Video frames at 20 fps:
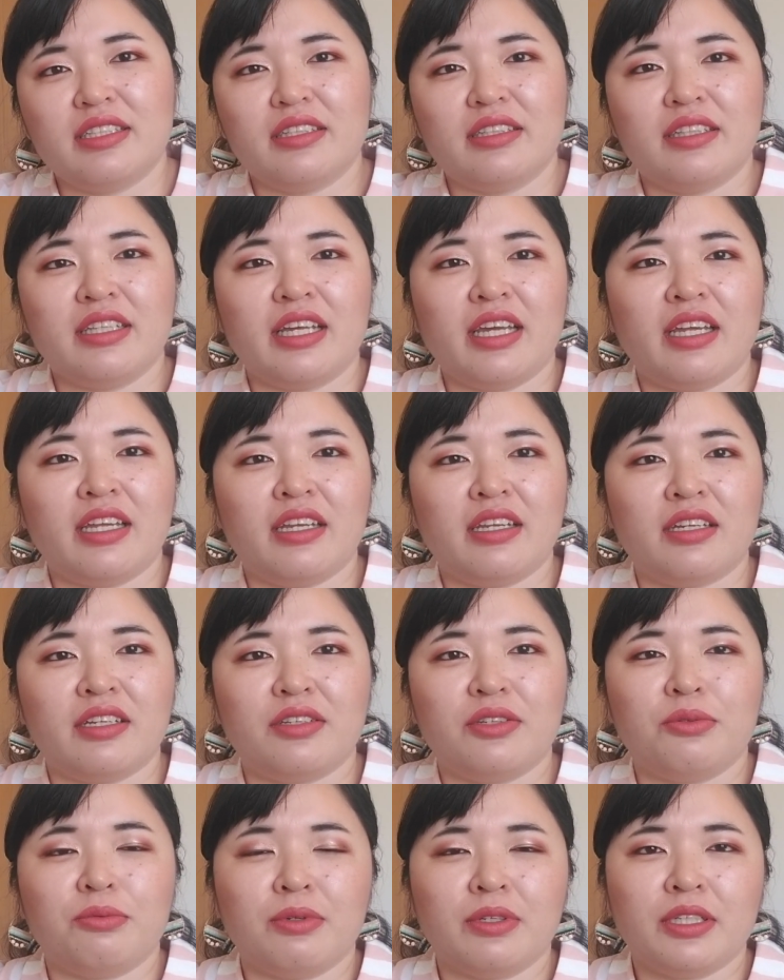then
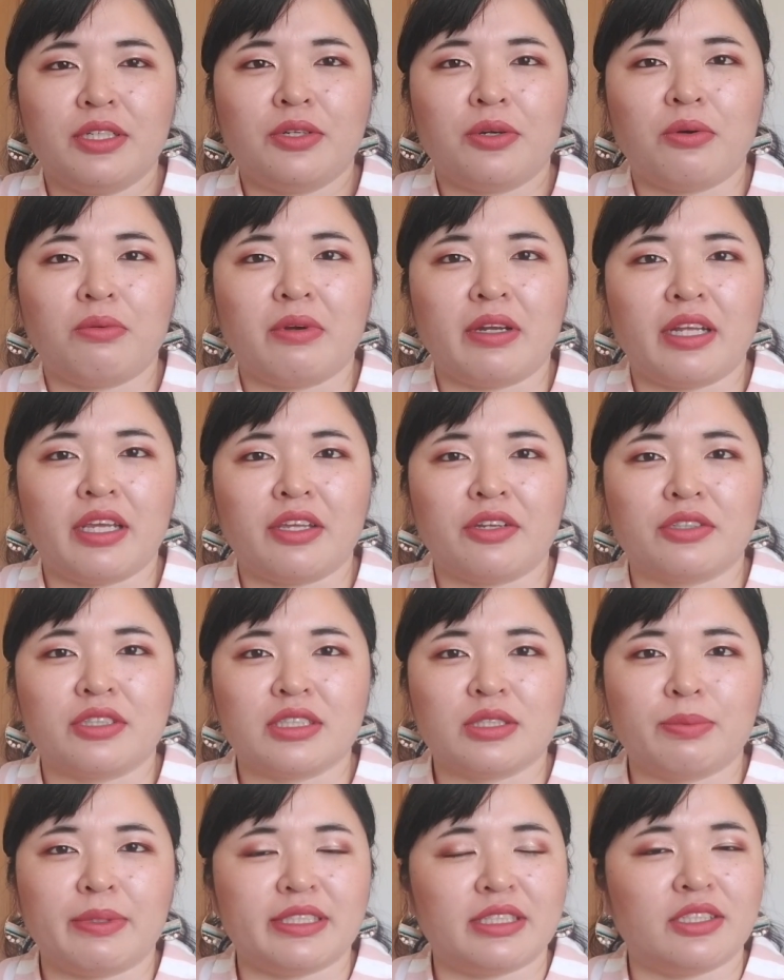you really don't want it and you're
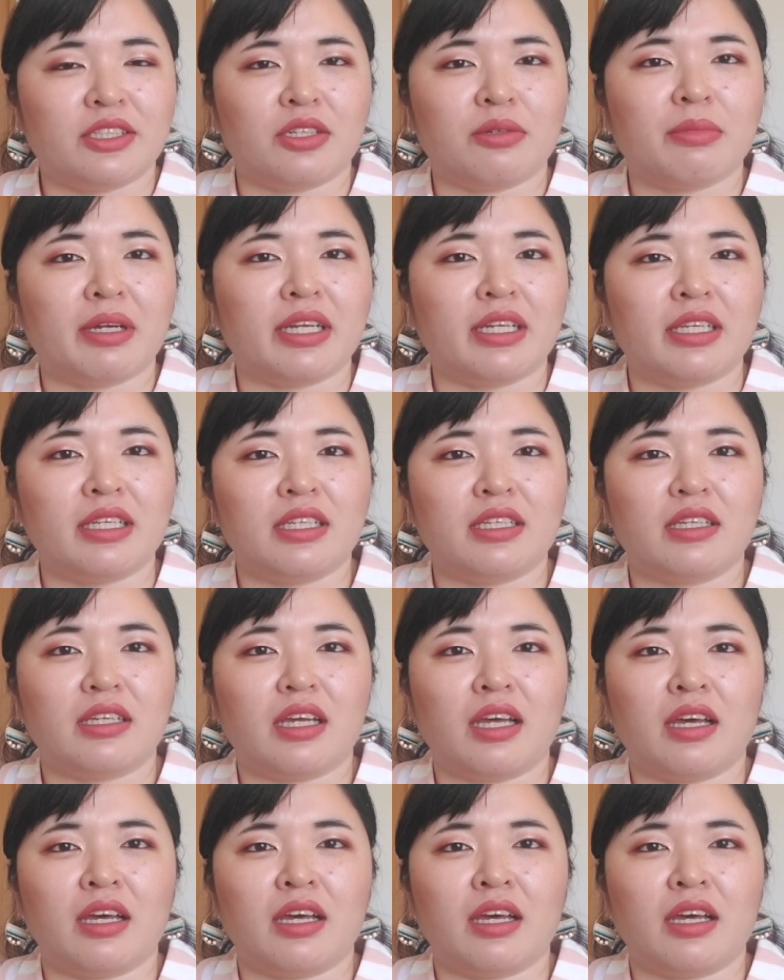just wasting your money